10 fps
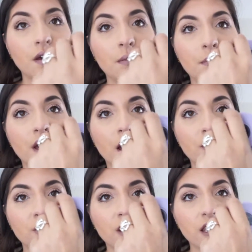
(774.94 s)
But I
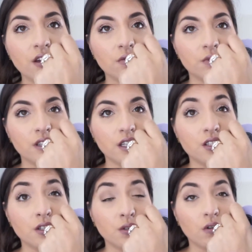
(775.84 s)
really, really
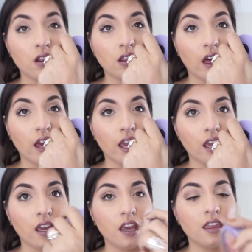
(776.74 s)
do
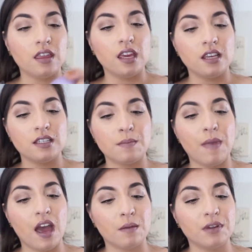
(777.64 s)
like these
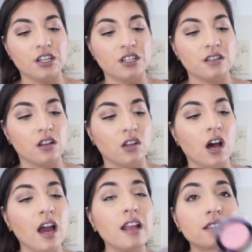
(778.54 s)
MAC blushes a
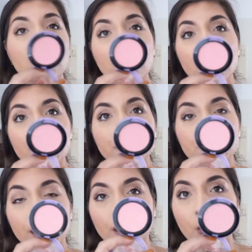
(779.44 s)
lot.
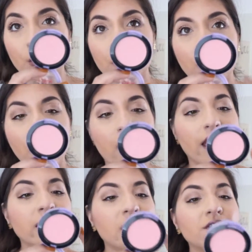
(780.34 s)
So, and
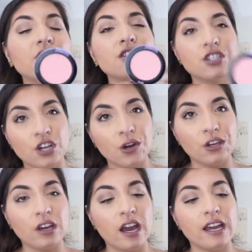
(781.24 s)
I never show
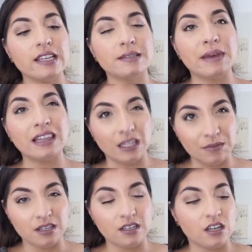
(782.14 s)
you guys my
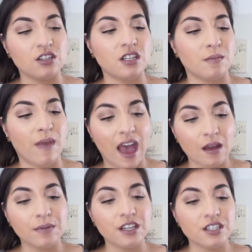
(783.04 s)
limited edition
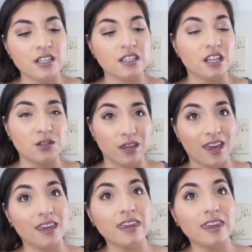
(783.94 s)
MAC blushes because you can't